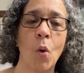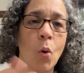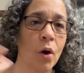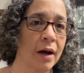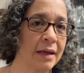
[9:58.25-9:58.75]

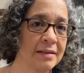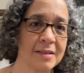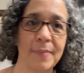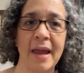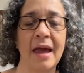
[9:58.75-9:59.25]
or in the
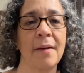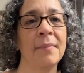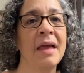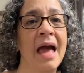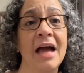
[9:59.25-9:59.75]

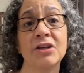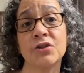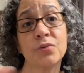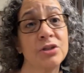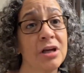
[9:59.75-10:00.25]
spam, and
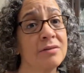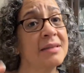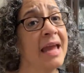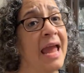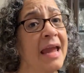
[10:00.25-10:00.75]
just reach out
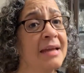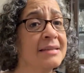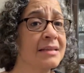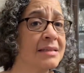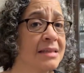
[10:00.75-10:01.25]
and say, hey, I
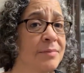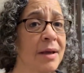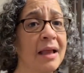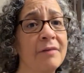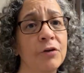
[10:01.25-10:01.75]
sent this
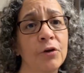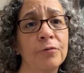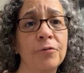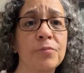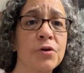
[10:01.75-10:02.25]
email, I haven't
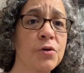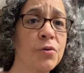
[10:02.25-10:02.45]
heard from